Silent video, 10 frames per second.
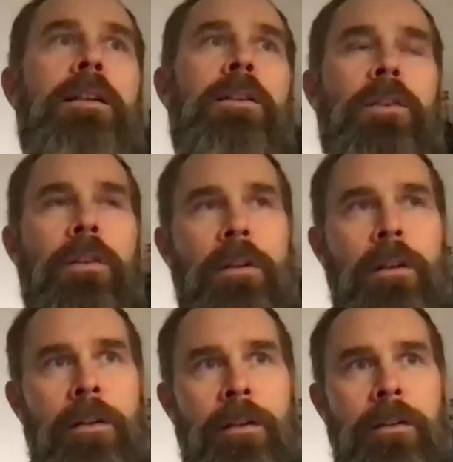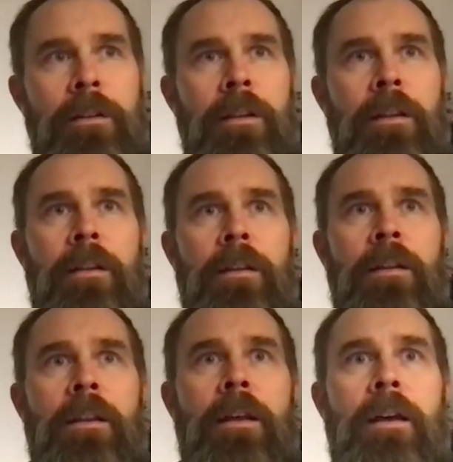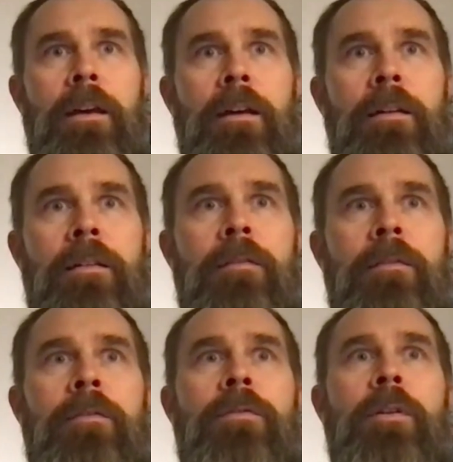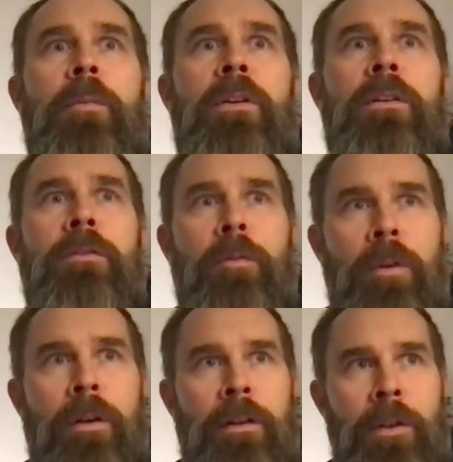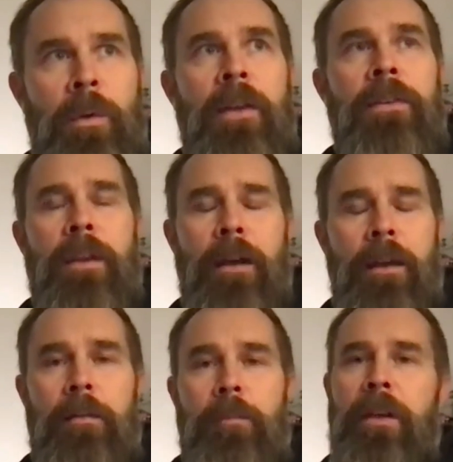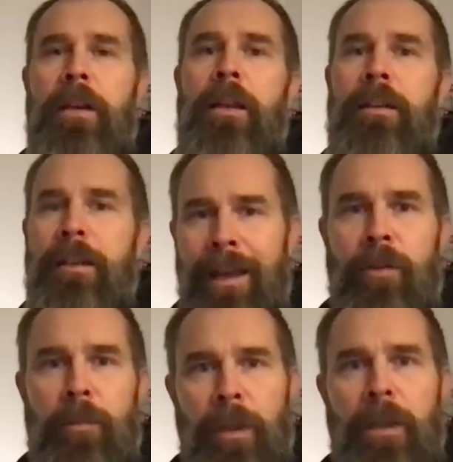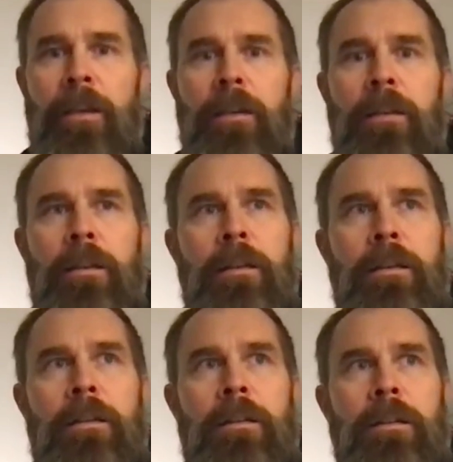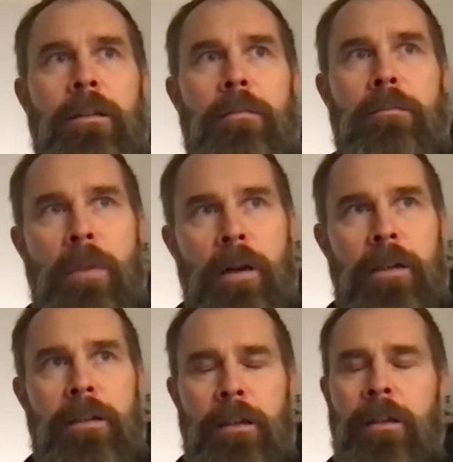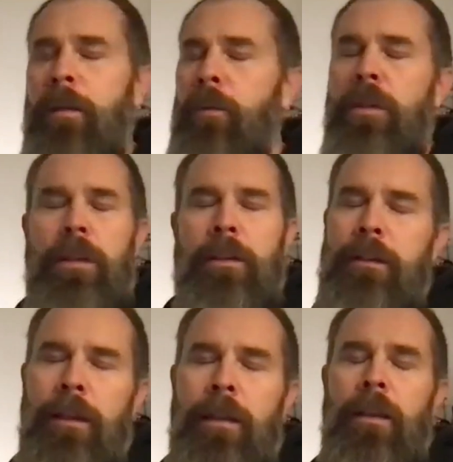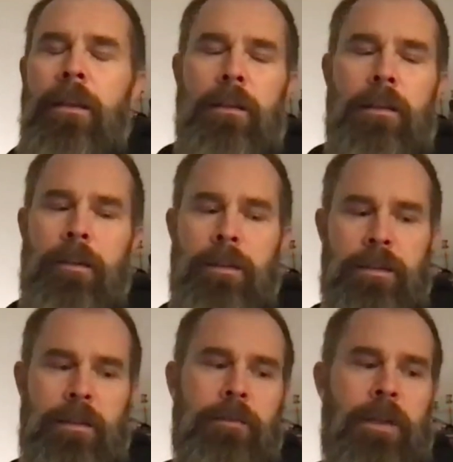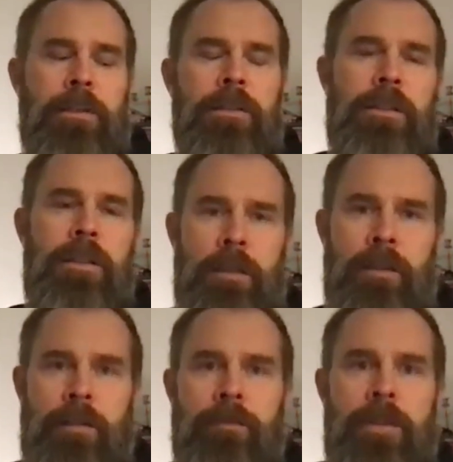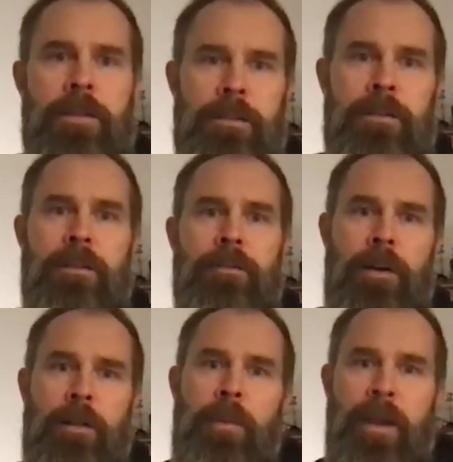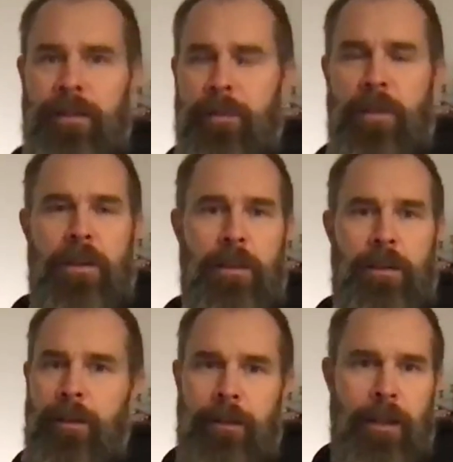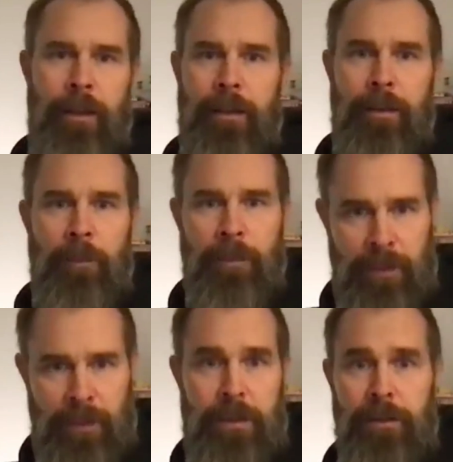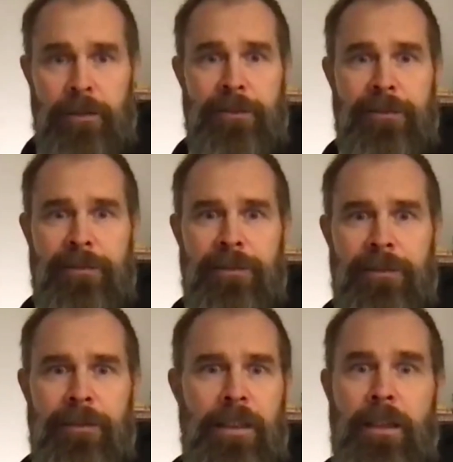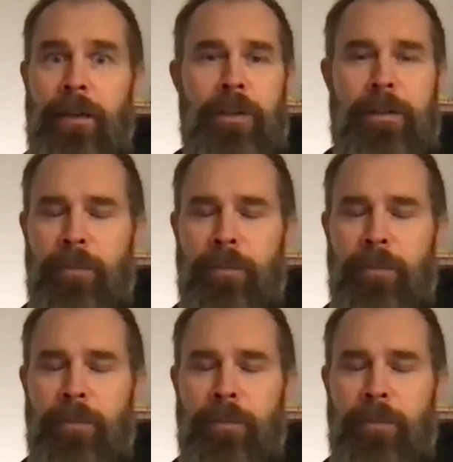years earlier from a US guy, but it had never been marketed. It's like, you know, there's inventors that does inventions and file patents, but then let them sit. They never